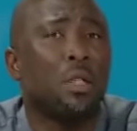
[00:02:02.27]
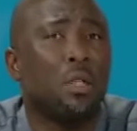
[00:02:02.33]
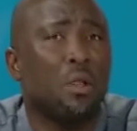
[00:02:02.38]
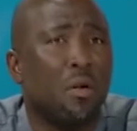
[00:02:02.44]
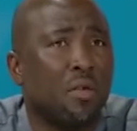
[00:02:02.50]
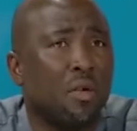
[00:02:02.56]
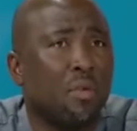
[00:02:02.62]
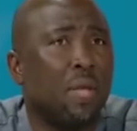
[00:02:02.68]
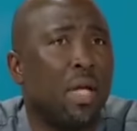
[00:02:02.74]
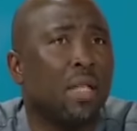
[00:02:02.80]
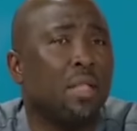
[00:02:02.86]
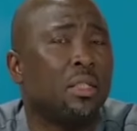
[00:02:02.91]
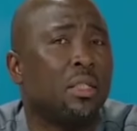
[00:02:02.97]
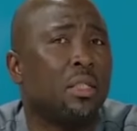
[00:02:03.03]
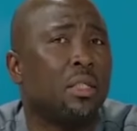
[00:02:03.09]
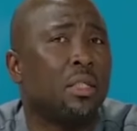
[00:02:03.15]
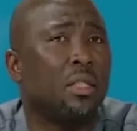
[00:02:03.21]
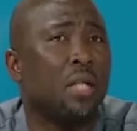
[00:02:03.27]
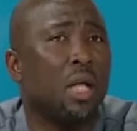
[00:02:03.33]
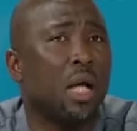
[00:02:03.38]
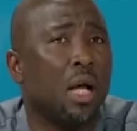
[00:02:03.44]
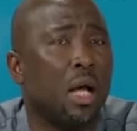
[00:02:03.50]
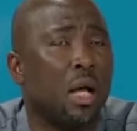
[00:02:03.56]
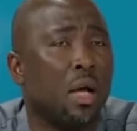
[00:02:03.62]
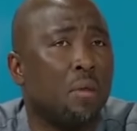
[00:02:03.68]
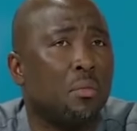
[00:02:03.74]
The government
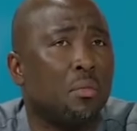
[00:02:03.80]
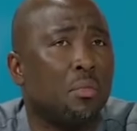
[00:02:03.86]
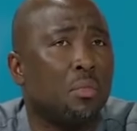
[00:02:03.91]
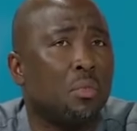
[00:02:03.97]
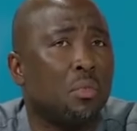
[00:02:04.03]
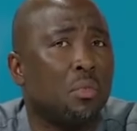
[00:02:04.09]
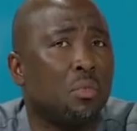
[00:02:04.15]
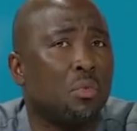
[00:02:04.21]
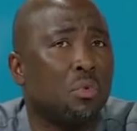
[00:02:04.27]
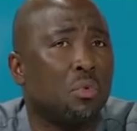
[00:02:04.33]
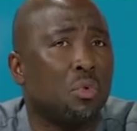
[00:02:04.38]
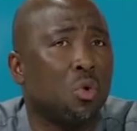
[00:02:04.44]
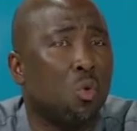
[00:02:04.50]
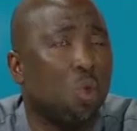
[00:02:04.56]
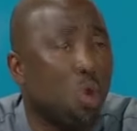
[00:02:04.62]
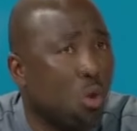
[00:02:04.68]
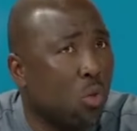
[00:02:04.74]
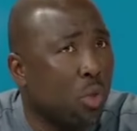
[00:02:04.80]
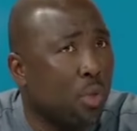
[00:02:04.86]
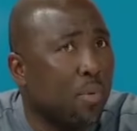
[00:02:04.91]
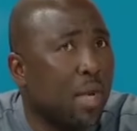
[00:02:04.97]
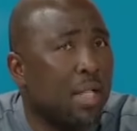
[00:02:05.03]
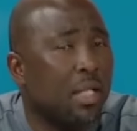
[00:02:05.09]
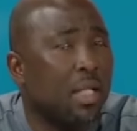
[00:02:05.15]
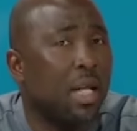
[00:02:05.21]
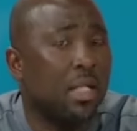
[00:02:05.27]
will work
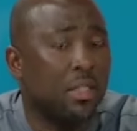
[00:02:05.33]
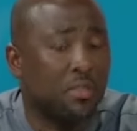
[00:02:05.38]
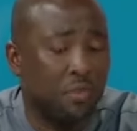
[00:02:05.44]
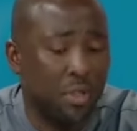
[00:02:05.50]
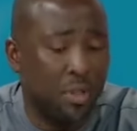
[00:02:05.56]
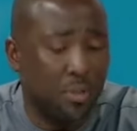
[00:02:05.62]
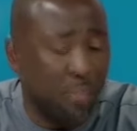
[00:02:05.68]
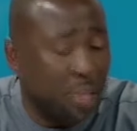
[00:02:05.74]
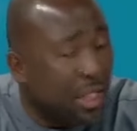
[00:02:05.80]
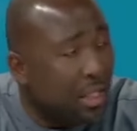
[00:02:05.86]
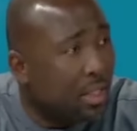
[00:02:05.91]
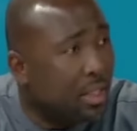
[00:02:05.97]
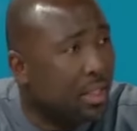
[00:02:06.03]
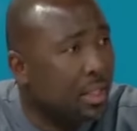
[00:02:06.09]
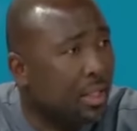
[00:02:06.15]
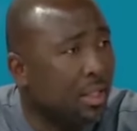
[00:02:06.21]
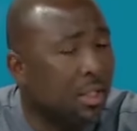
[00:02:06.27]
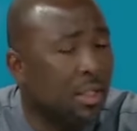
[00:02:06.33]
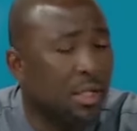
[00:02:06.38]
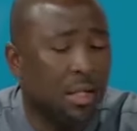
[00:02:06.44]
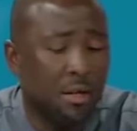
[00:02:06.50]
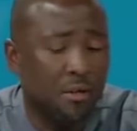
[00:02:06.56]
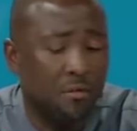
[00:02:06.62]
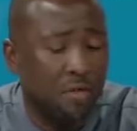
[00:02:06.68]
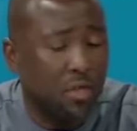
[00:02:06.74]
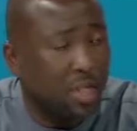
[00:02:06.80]
with partners for the peace,
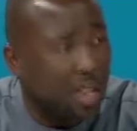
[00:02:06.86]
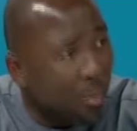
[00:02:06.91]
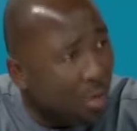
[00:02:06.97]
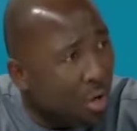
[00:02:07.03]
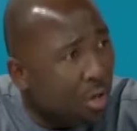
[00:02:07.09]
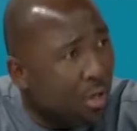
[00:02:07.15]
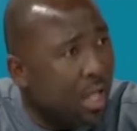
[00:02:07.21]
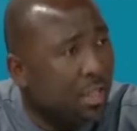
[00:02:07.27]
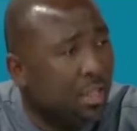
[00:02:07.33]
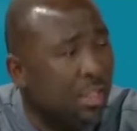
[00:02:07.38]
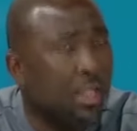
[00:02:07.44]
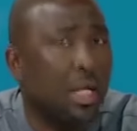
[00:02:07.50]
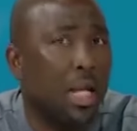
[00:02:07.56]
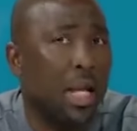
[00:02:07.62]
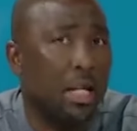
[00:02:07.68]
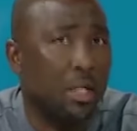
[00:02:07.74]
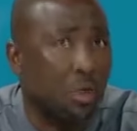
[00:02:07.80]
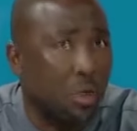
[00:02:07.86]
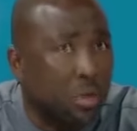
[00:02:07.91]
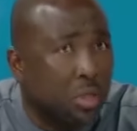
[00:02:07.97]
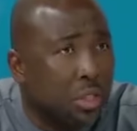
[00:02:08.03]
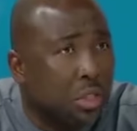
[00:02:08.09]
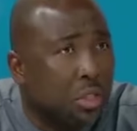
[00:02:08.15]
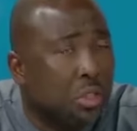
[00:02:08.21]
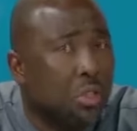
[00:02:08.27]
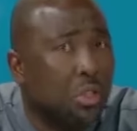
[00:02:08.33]
for democracy and
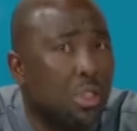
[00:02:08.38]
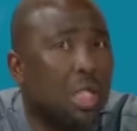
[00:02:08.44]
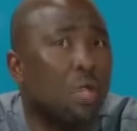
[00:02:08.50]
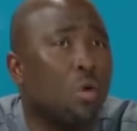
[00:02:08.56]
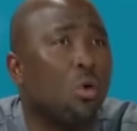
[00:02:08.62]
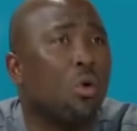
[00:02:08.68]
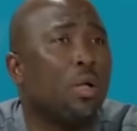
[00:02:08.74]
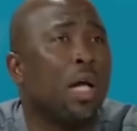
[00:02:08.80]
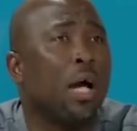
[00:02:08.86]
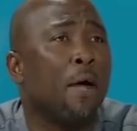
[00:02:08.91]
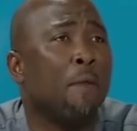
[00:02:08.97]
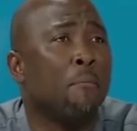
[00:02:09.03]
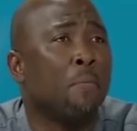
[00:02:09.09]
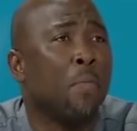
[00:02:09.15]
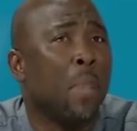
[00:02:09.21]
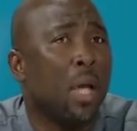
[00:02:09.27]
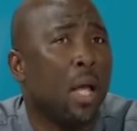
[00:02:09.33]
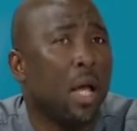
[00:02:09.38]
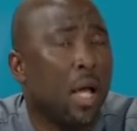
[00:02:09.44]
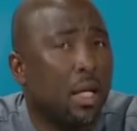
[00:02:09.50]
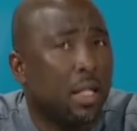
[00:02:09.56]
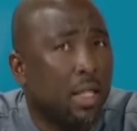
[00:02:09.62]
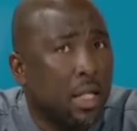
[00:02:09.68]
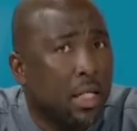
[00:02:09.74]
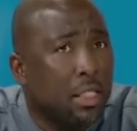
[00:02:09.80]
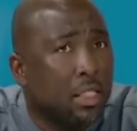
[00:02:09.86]
constitutional order.
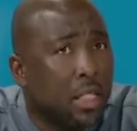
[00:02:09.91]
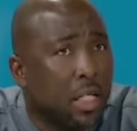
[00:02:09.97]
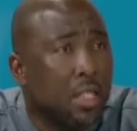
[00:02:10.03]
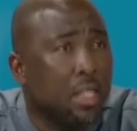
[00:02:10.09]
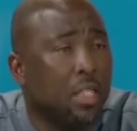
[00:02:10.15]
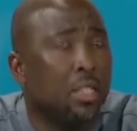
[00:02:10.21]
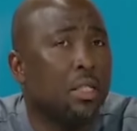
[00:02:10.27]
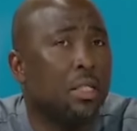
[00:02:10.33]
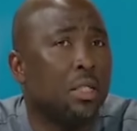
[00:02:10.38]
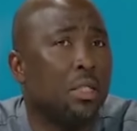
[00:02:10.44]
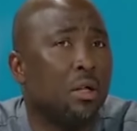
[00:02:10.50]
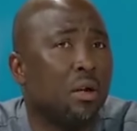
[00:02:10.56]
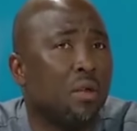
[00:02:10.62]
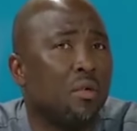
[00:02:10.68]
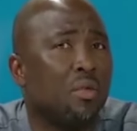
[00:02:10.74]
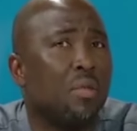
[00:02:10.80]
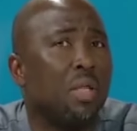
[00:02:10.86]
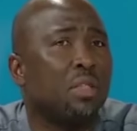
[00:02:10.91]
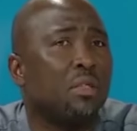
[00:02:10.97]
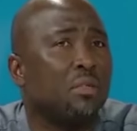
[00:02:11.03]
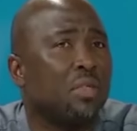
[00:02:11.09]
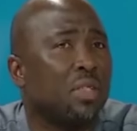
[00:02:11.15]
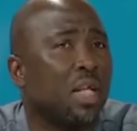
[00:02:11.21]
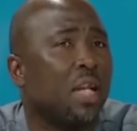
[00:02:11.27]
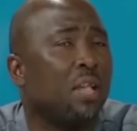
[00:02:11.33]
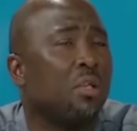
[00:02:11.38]
And indeed, the government
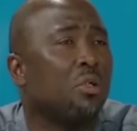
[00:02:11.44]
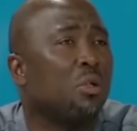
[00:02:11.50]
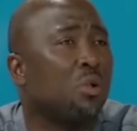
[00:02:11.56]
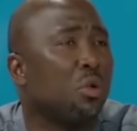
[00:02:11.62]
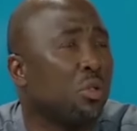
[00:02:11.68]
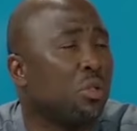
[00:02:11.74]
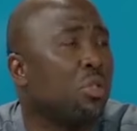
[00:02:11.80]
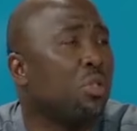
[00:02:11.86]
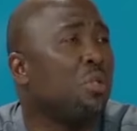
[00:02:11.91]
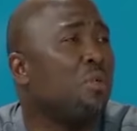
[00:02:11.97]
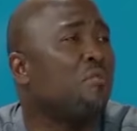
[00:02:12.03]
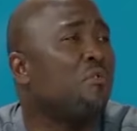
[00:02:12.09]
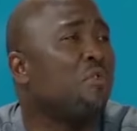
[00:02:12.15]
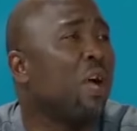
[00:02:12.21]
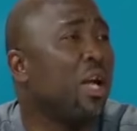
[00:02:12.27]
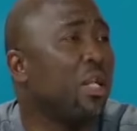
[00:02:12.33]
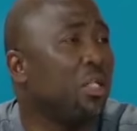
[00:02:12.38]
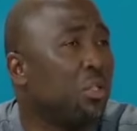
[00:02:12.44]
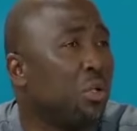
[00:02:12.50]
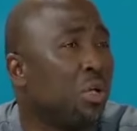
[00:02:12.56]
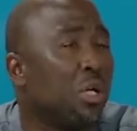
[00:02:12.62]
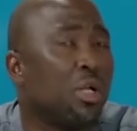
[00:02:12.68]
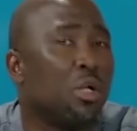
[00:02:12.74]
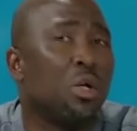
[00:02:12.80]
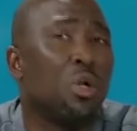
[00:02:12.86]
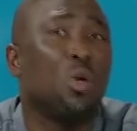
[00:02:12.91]
of Sierra Leone continue to
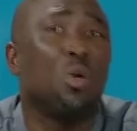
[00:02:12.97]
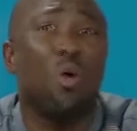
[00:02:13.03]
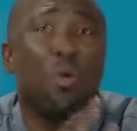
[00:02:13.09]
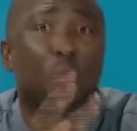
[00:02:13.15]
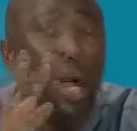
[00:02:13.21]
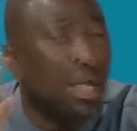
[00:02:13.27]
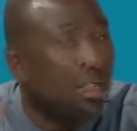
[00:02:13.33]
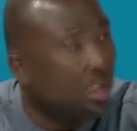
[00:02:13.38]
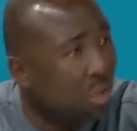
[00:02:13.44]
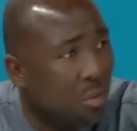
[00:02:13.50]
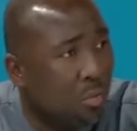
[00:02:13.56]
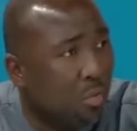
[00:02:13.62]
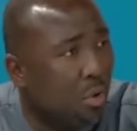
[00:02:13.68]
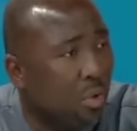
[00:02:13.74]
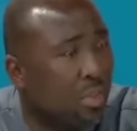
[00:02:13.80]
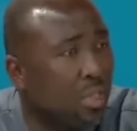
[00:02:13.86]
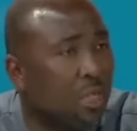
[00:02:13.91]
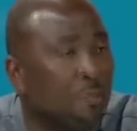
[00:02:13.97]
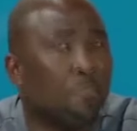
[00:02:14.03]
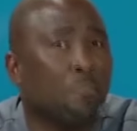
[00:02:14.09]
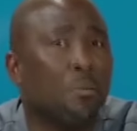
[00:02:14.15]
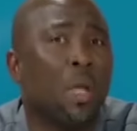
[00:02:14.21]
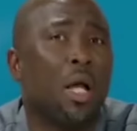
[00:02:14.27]
enjoy global support